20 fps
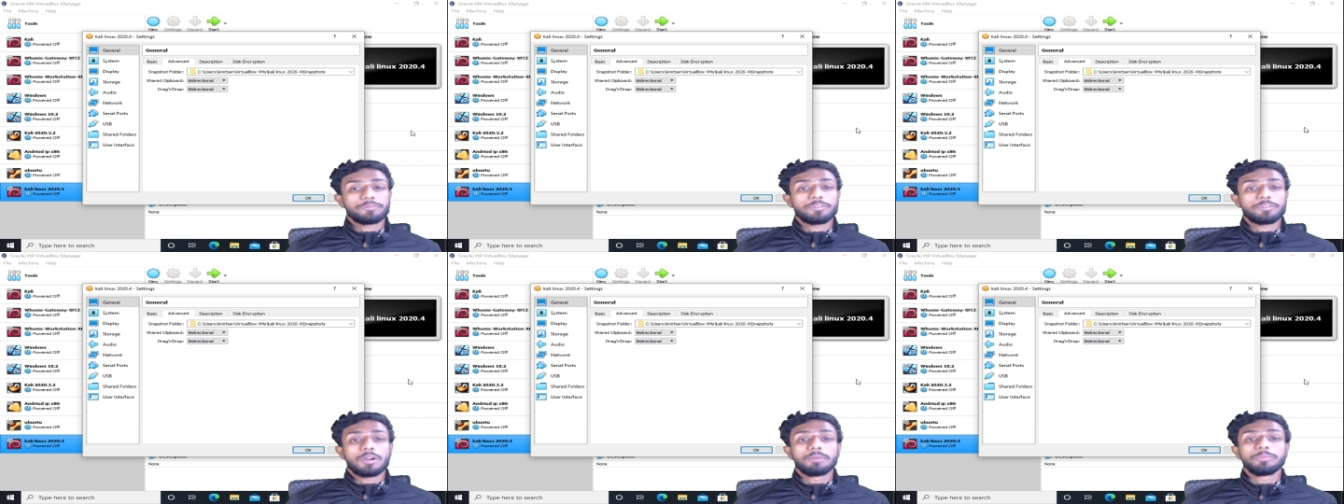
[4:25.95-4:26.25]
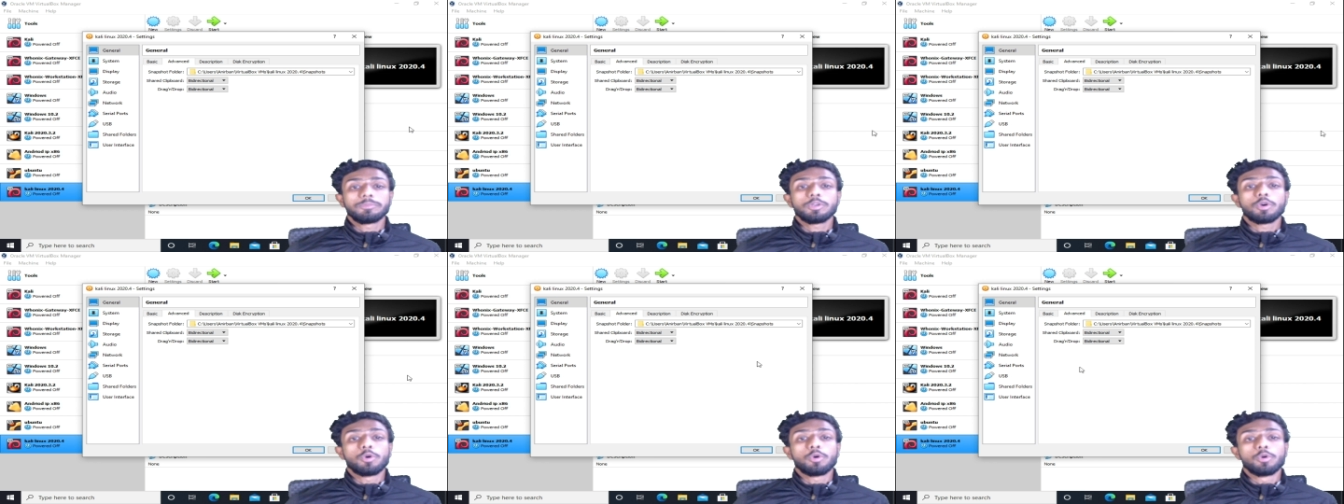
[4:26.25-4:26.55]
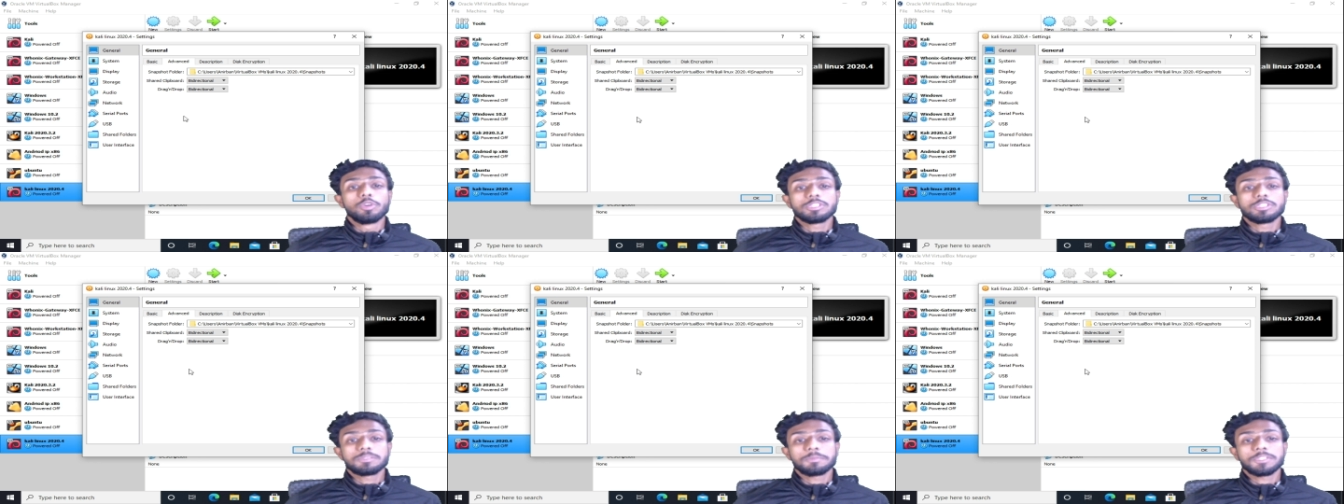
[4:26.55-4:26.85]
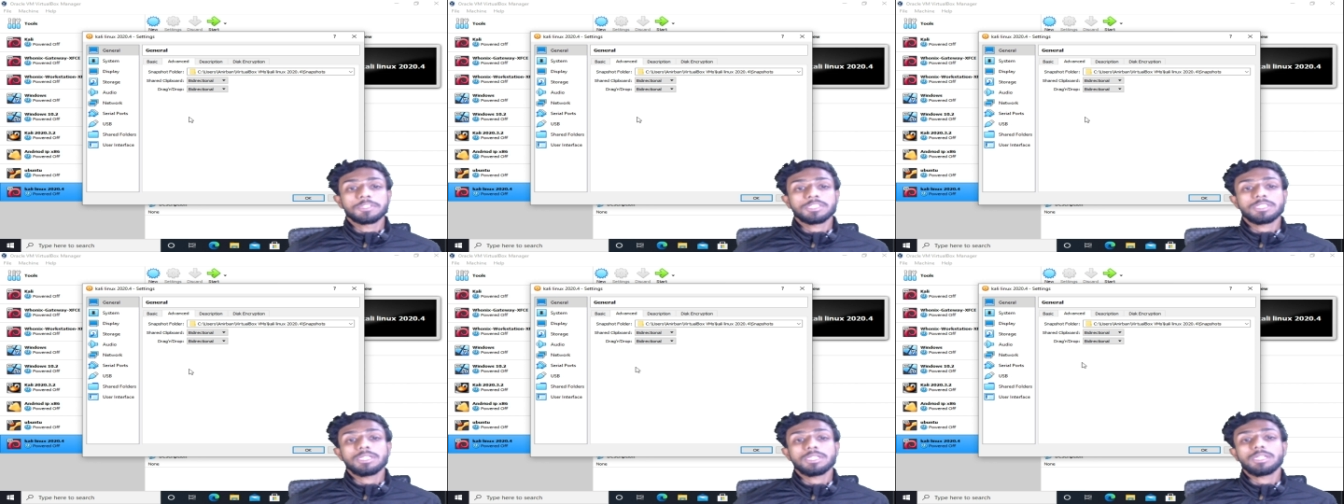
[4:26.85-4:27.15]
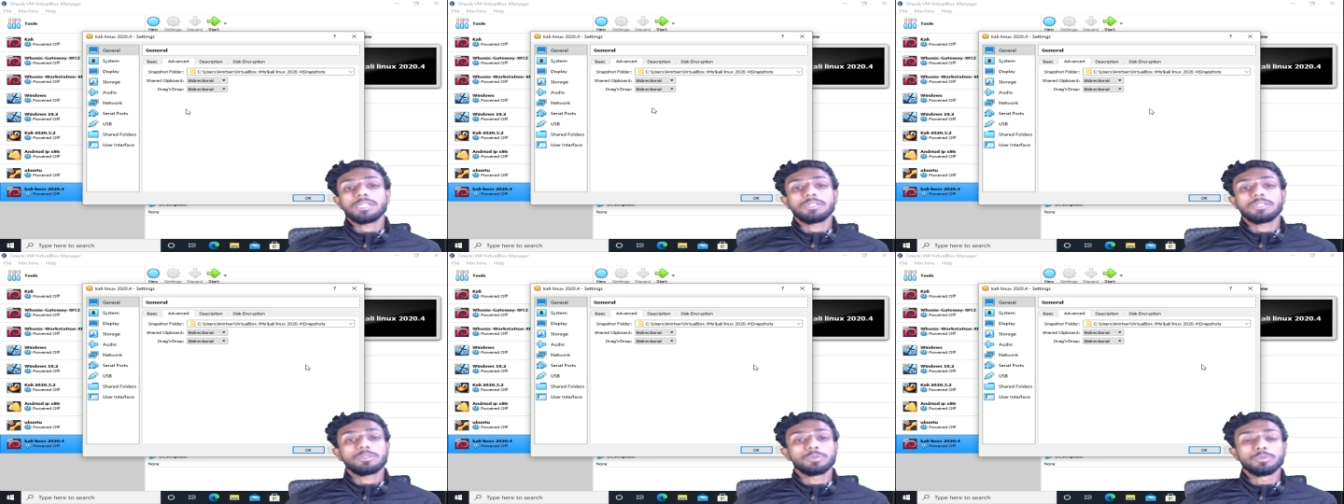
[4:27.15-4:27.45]
from your host
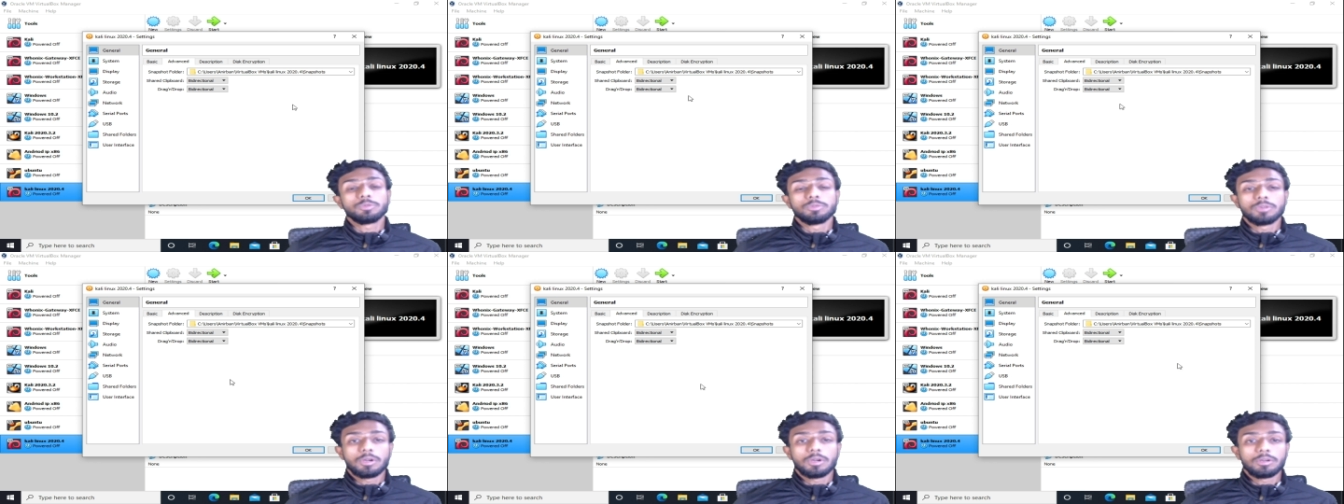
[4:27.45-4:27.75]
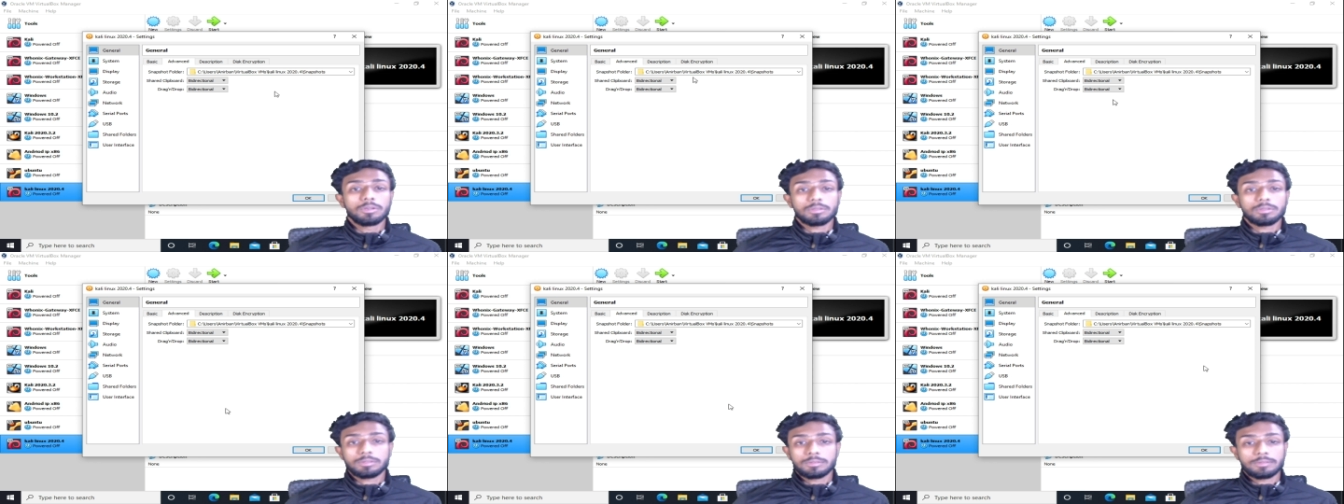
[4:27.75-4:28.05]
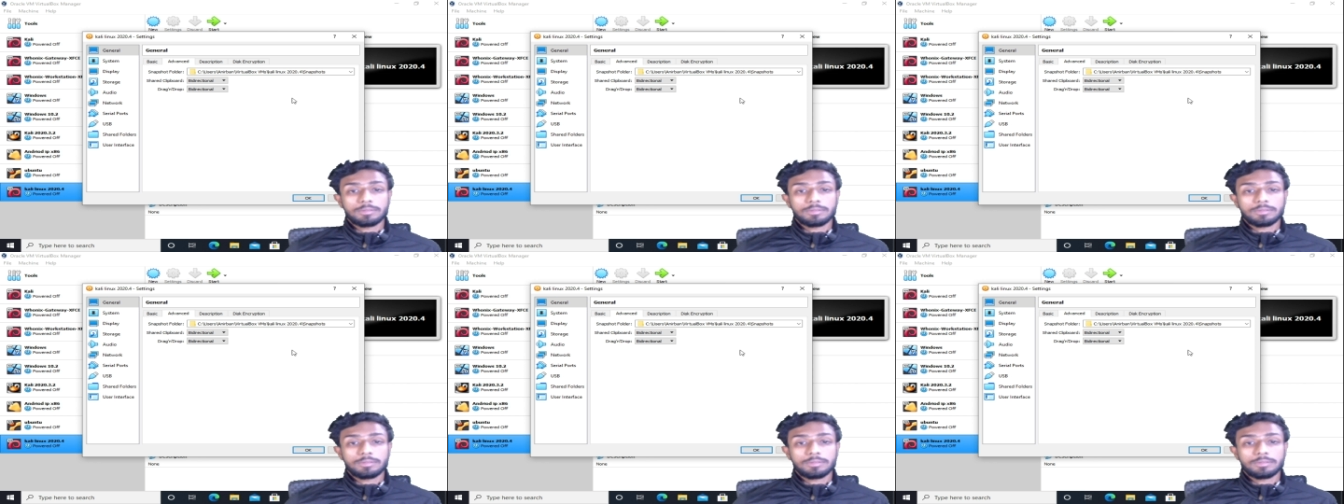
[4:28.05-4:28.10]
machine to your